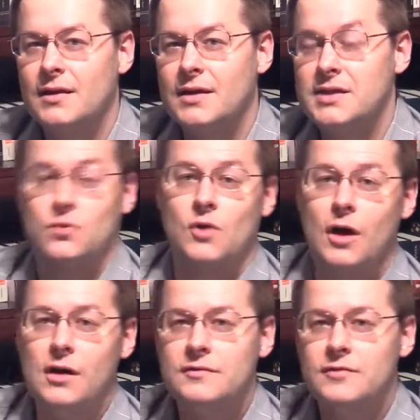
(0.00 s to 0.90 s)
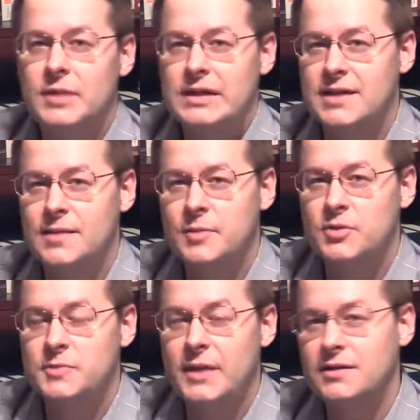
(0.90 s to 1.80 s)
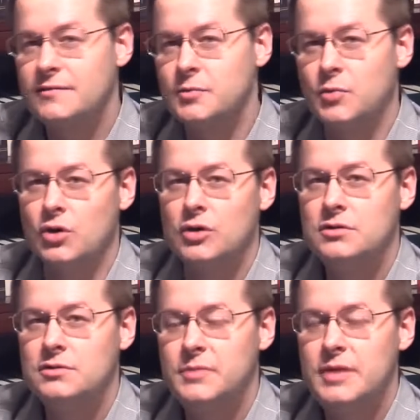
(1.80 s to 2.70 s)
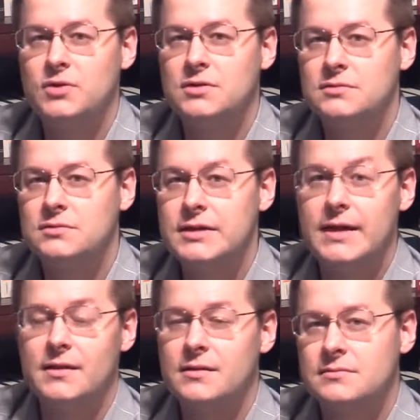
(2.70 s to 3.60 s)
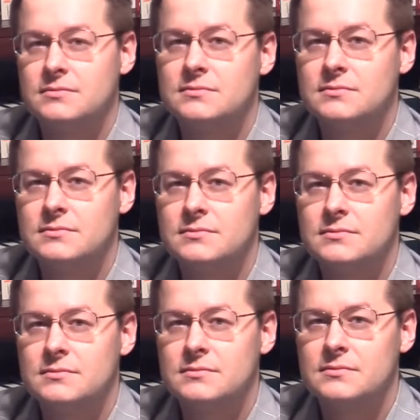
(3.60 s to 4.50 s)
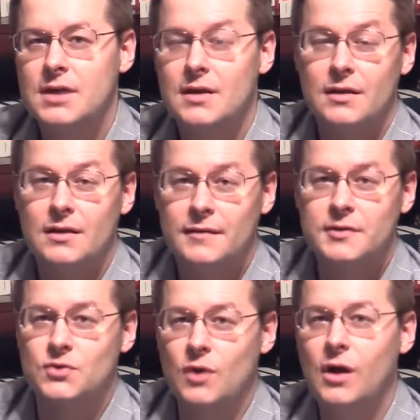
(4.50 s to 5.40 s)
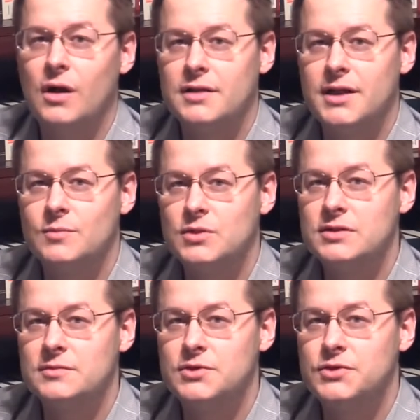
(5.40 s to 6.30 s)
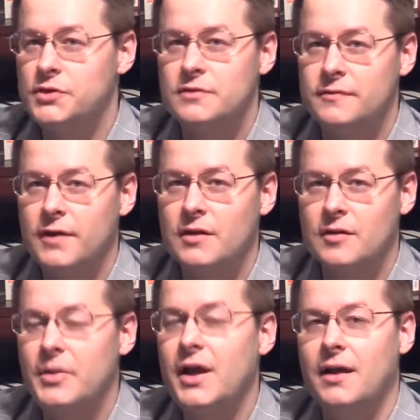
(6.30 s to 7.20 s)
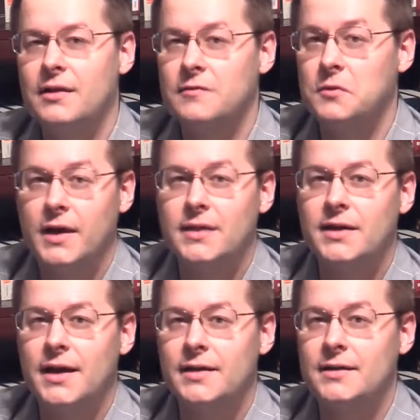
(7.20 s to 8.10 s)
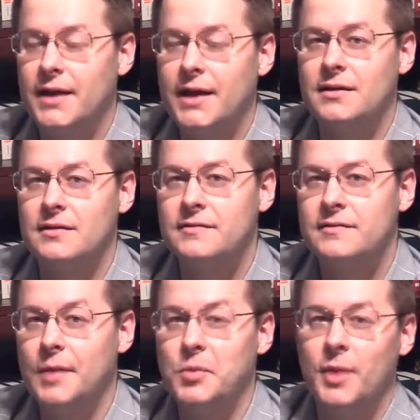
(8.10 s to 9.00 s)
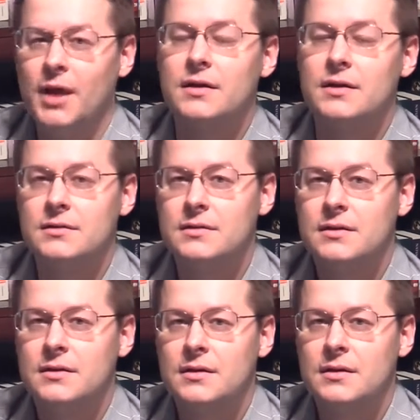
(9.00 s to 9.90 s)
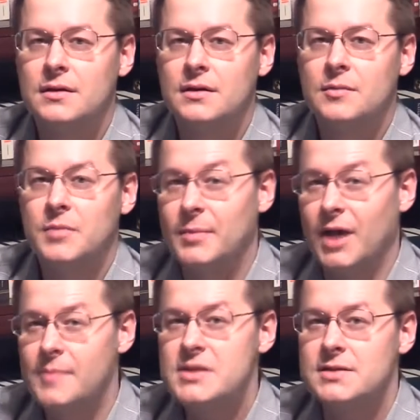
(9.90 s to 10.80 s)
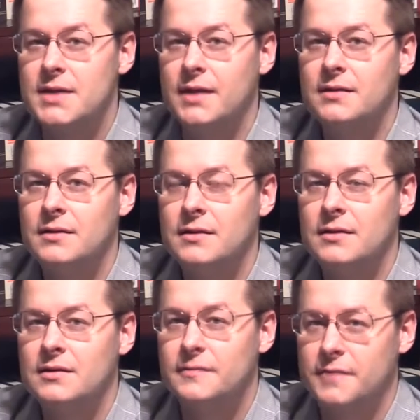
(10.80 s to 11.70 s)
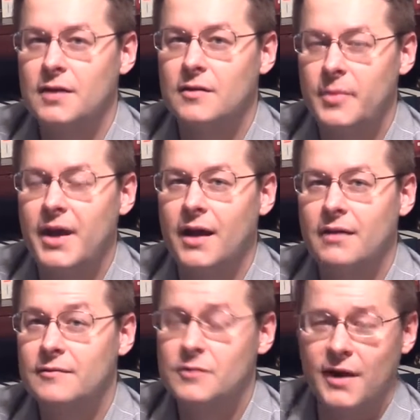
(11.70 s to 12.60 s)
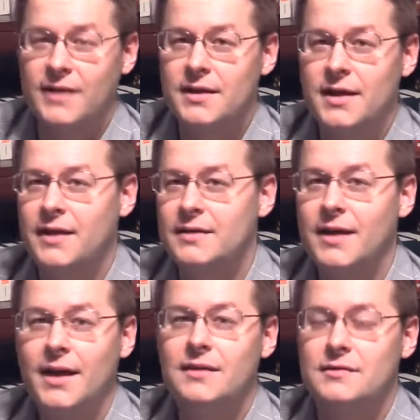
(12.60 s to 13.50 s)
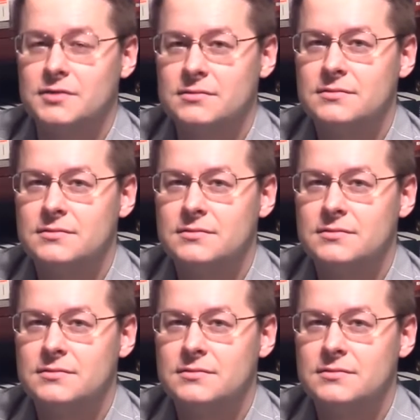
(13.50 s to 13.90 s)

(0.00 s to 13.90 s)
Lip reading: Is it wrong from an Islamic perspective to burn people to death? If it's wrong, then Muslims shouldn't follow the path of the rightly guided caliph, Abu Bakr. But Muhammad said to follow the path of the rightly guided caliphs.